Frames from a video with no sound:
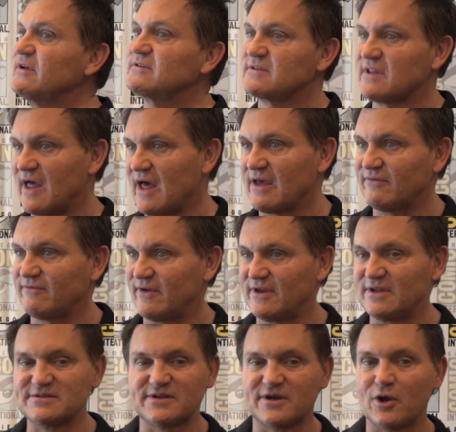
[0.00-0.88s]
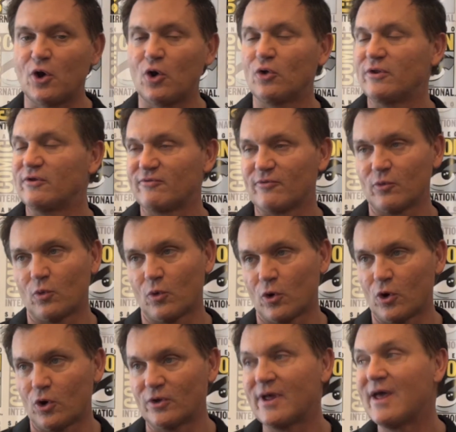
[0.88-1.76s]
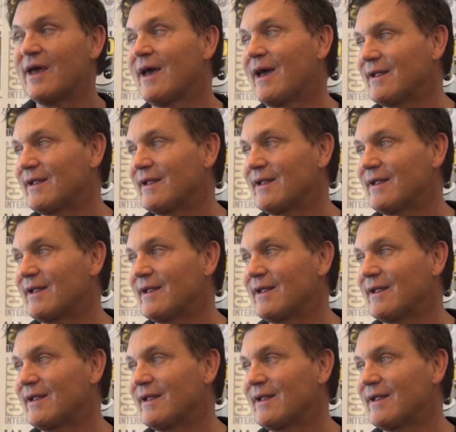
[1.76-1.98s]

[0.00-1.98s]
his life, and he's in a whole different world.